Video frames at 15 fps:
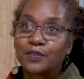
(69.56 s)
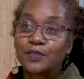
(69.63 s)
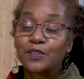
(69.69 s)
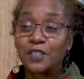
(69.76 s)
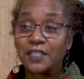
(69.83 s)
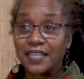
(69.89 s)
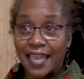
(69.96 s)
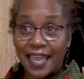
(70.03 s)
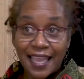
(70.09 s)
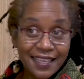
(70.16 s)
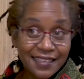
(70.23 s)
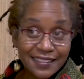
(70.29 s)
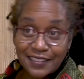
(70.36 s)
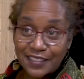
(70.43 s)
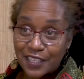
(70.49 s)

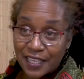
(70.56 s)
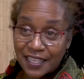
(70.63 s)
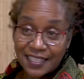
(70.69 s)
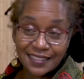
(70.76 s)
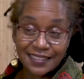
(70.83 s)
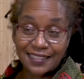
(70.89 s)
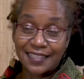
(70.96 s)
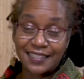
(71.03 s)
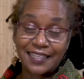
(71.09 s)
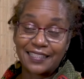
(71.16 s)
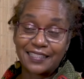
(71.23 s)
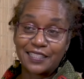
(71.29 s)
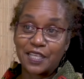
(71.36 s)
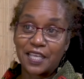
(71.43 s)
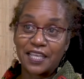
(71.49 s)
today it
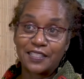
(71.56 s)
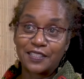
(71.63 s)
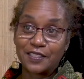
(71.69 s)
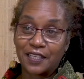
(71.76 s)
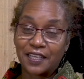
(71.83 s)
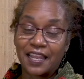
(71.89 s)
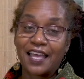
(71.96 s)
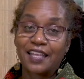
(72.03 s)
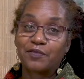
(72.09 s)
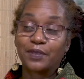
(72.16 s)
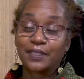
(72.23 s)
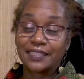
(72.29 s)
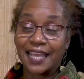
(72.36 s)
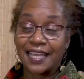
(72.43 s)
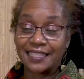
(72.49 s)
has changed a lot,
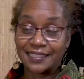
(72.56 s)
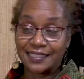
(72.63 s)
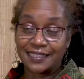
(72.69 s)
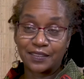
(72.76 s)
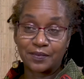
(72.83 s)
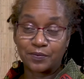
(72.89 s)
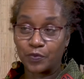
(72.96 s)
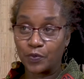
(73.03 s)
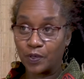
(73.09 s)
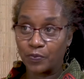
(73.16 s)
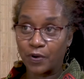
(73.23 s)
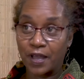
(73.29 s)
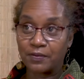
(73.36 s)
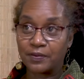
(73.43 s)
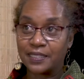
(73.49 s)
and it will
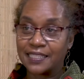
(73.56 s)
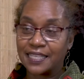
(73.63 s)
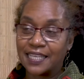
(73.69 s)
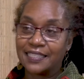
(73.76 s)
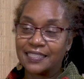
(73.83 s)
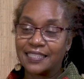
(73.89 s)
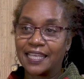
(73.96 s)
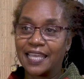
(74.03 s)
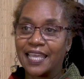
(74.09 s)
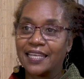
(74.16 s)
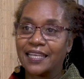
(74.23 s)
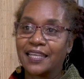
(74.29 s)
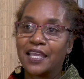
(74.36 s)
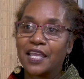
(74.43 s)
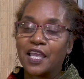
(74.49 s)
probably change
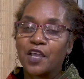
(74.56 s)
again.